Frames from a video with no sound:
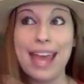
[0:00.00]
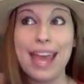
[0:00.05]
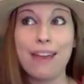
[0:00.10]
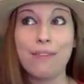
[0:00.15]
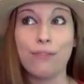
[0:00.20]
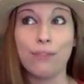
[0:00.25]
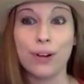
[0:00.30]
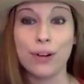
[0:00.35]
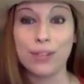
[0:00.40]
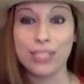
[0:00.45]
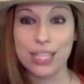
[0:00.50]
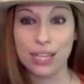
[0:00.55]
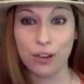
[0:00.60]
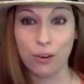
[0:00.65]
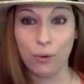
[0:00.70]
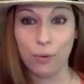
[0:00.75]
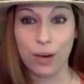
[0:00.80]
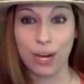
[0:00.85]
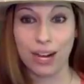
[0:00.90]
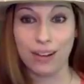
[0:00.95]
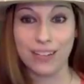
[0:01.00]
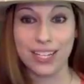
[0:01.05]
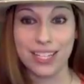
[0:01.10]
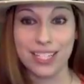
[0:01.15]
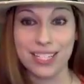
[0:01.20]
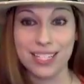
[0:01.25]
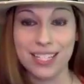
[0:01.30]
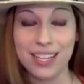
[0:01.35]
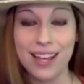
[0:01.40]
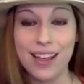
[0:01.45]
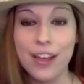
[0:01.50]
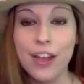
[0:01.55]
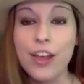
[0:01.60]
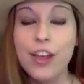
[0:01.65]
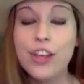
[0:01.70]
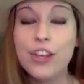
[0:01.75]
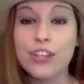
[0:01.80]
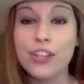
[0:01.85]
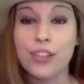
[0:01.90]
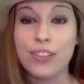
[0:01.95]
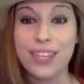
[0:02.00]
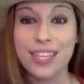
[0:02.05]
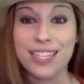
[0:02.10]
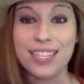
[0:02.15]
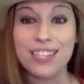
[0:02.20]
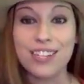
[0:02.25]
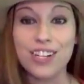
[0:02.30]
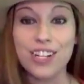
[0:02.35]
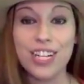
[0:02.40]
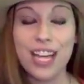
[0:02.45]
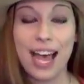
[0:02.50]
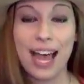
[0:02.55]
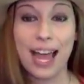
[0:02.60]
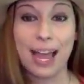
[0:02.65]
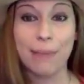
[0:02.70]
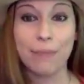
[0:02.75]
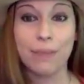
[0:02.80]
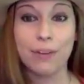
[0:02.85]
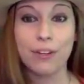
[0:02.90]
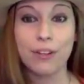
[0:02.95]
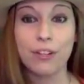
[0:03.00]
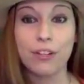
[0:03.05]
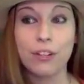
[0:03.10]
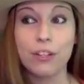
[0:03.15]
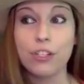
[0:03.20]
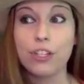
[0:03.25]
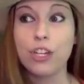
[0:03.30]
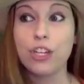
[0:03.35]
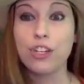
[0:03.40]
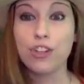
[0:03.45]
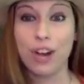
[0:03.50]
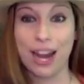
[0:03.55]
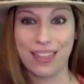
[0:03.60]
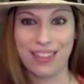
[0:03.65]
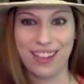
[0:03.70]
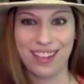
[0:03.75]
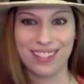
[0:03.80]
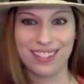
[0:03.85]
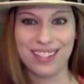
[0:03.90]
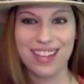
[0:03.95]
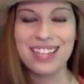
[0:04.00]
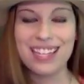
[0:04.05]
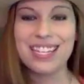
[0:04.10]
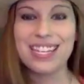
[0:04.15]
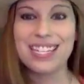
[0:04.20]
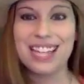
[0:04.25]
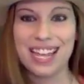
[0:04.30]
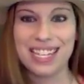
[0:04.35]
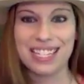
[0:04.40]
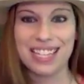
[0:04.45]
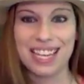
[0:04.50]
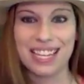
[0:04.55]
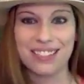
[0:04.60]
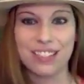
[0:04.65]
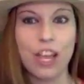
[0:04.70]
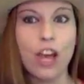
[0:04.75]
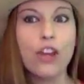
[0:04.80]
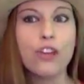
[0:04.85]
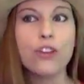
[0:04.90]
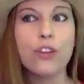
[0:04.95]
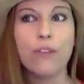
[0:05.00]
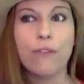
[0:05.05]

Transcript: Every single one of us. So this is your time to try things, to test things,